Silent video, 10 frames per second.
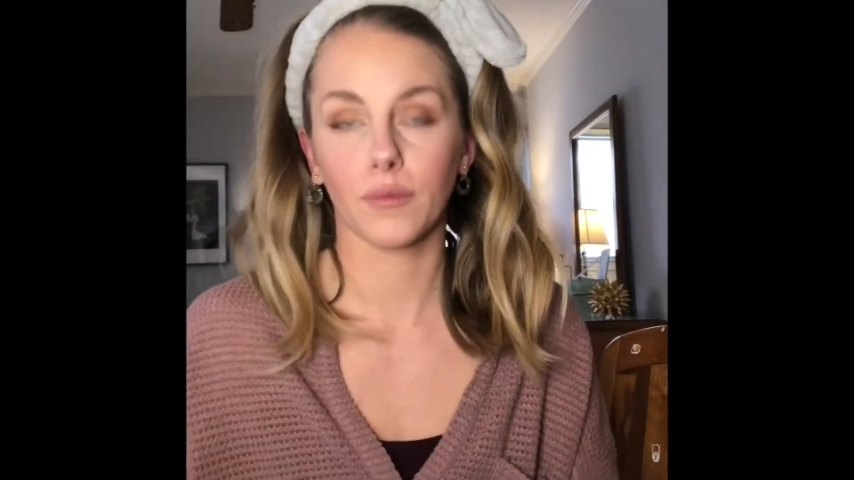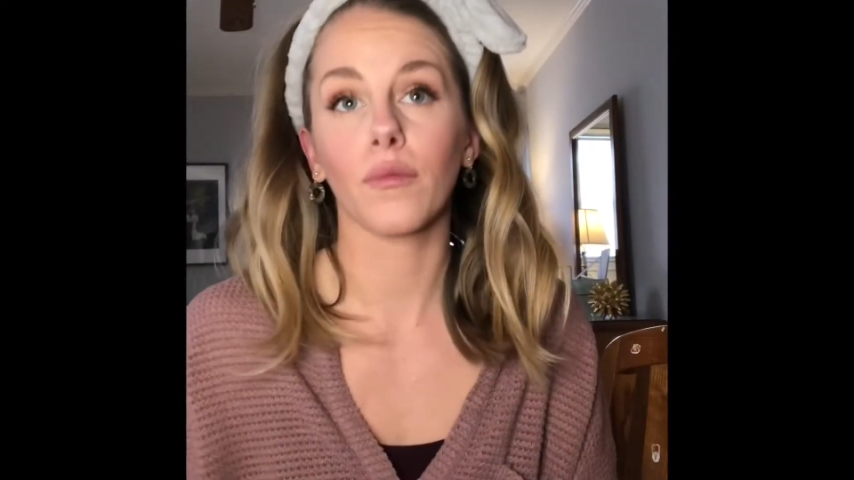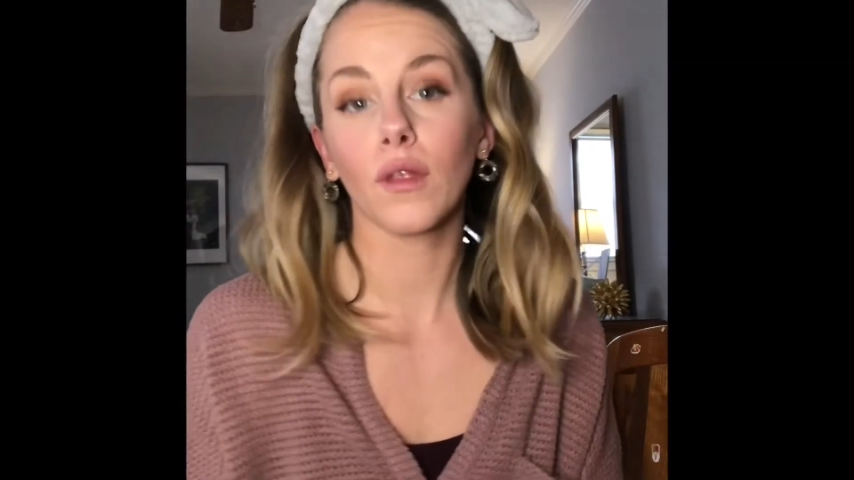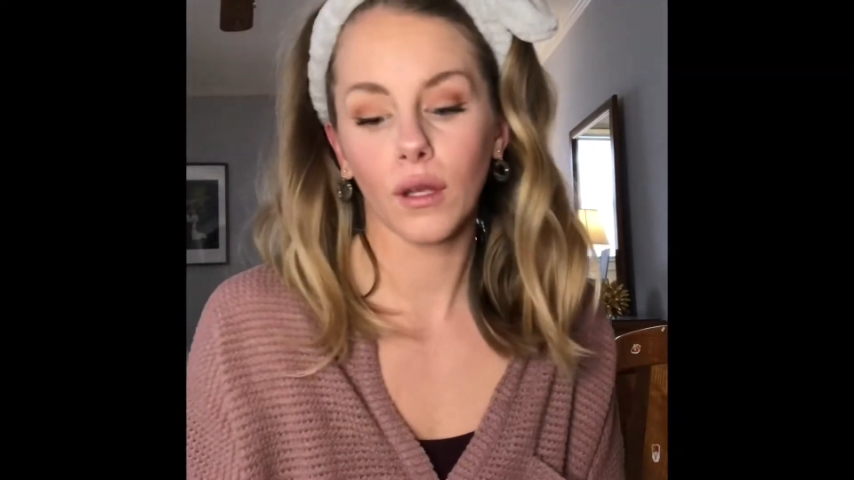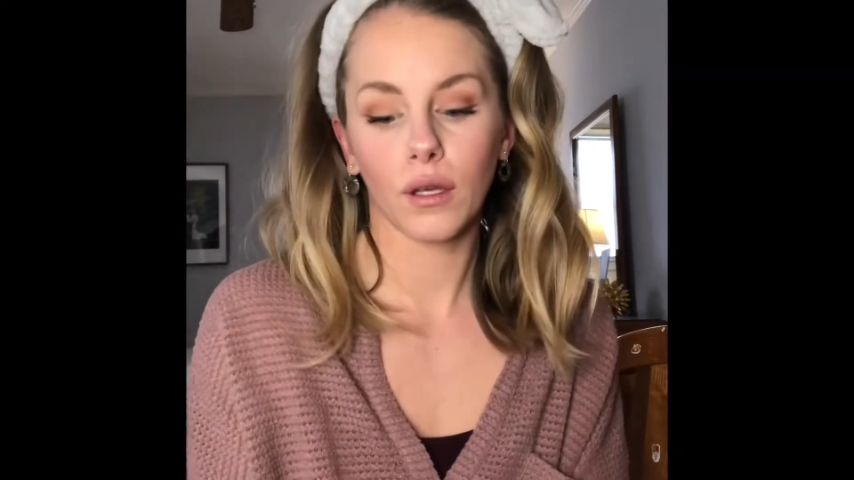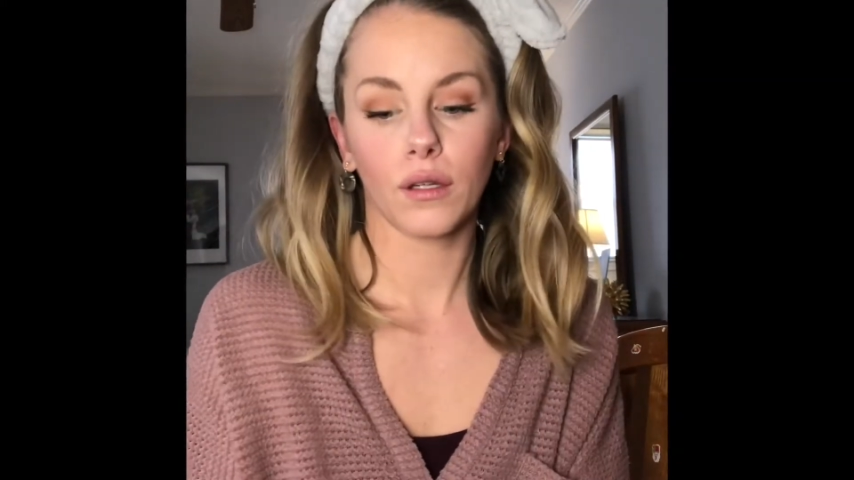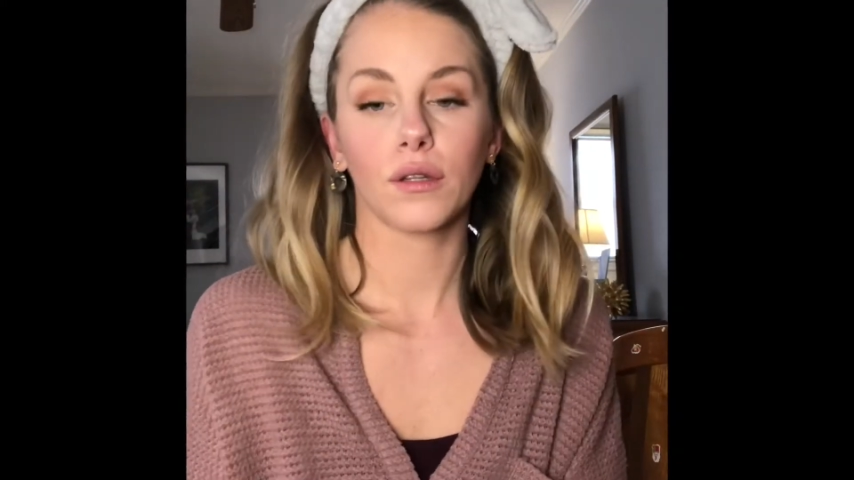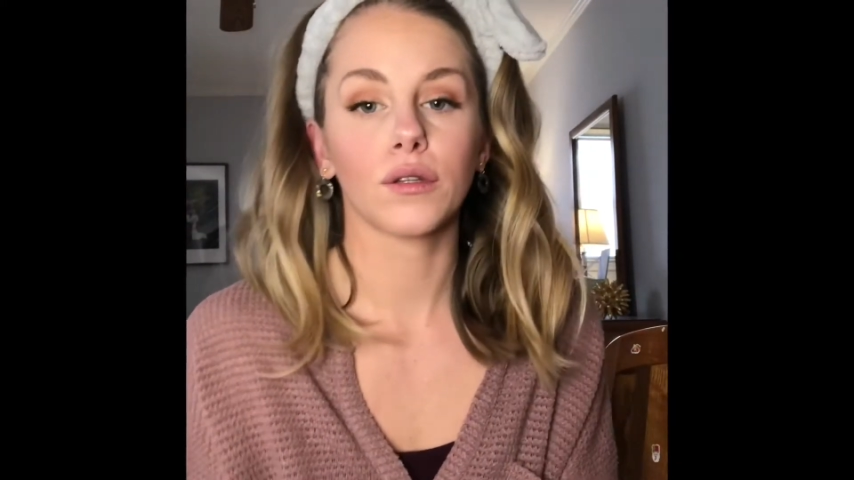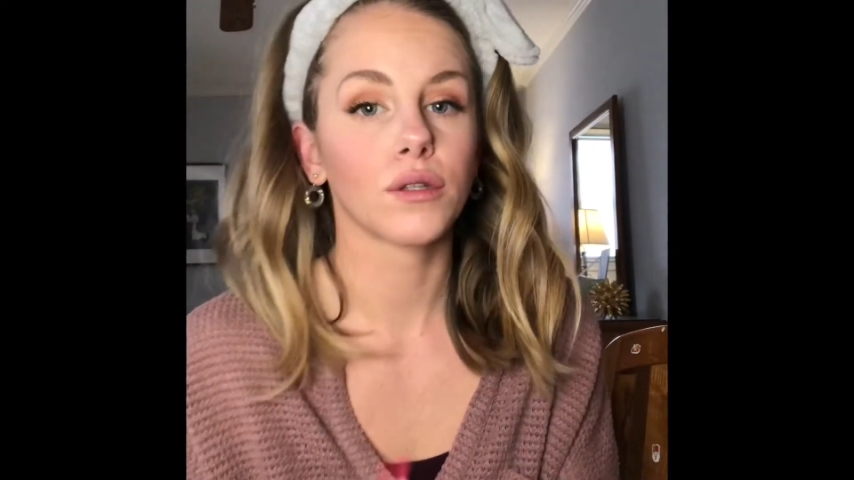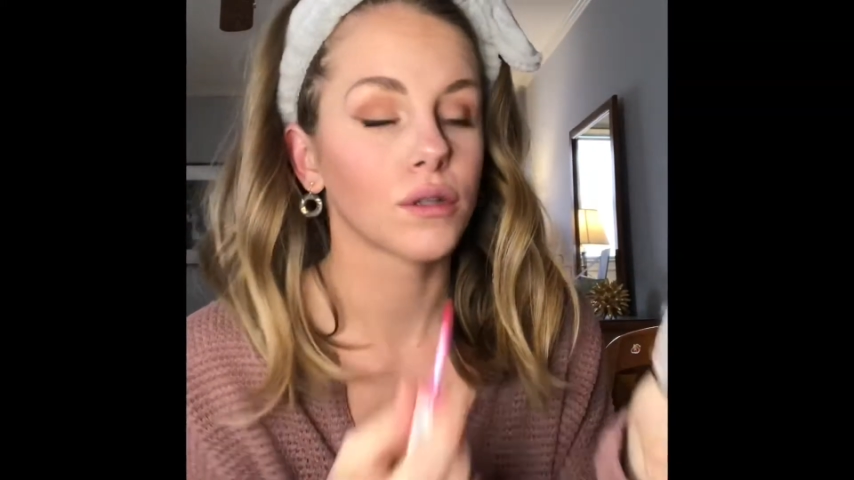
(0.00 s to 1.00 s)

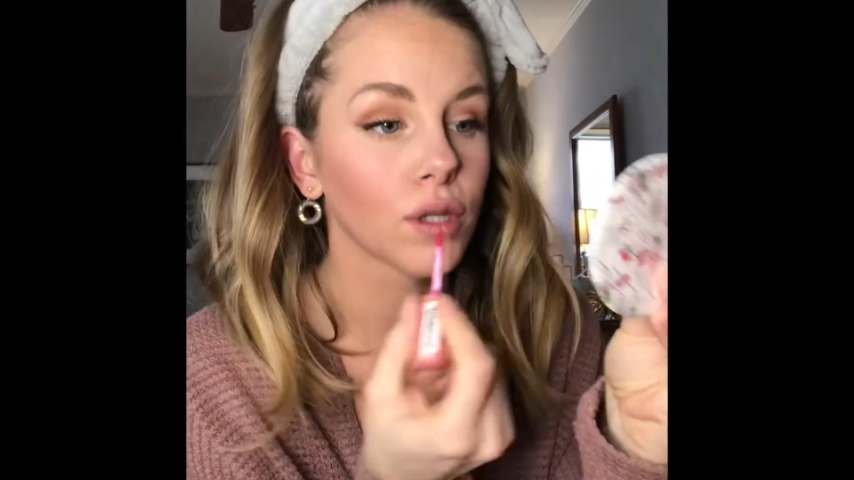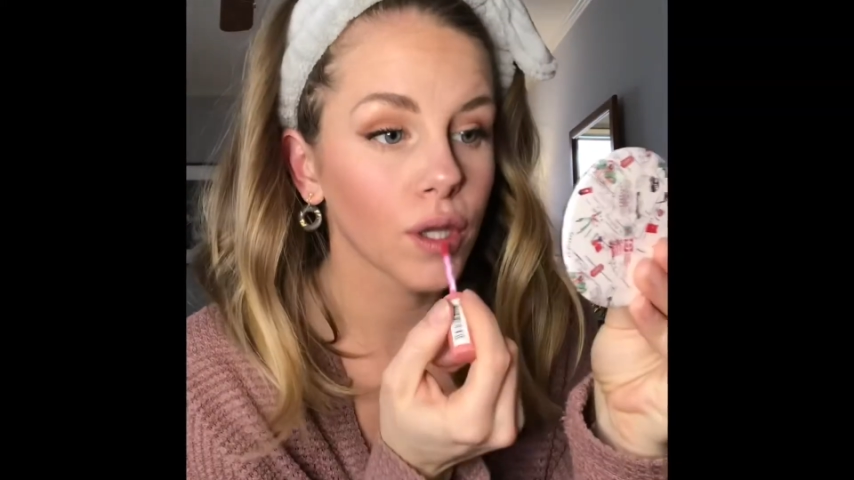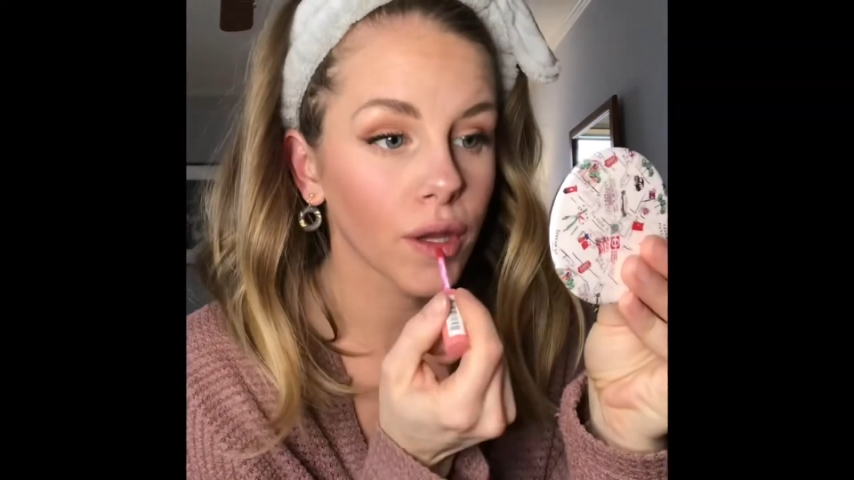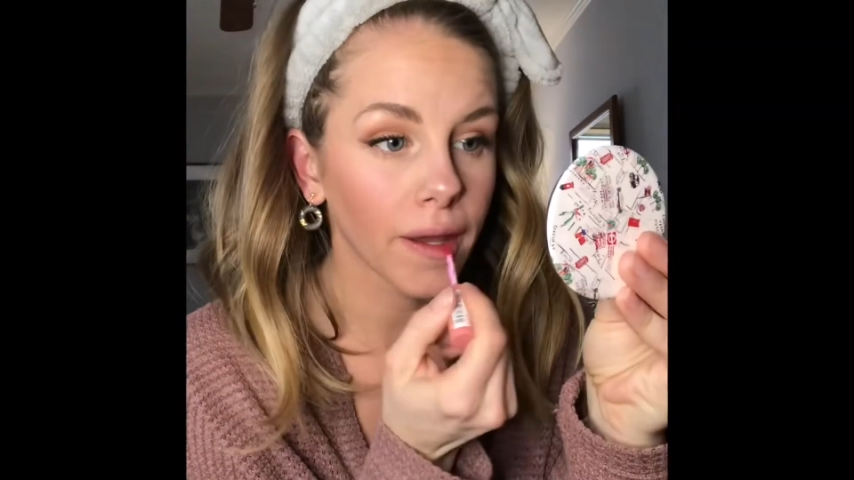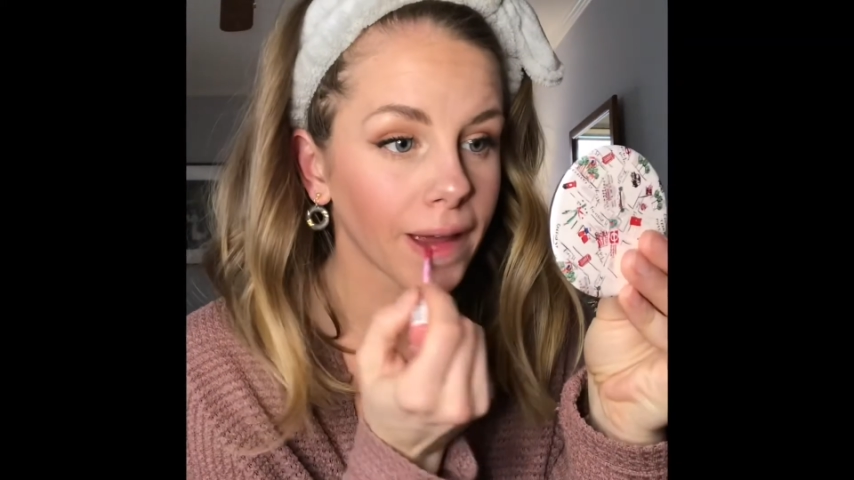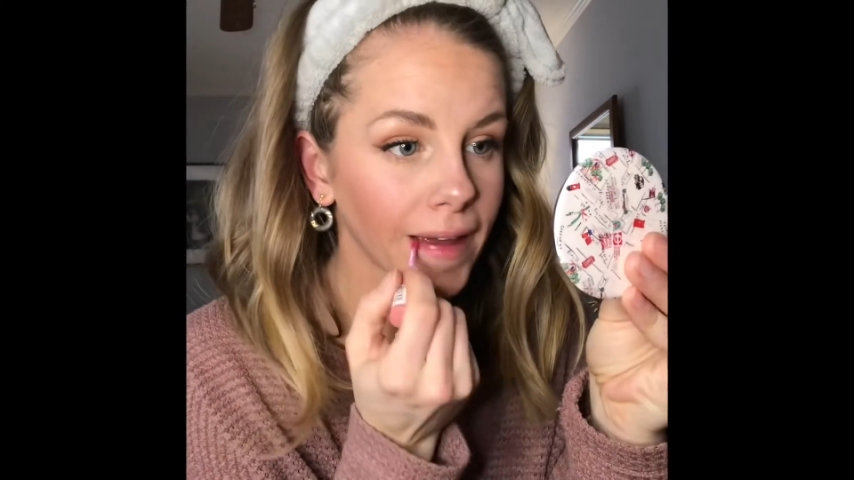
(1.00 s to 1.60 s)
NYX Butter Gloss,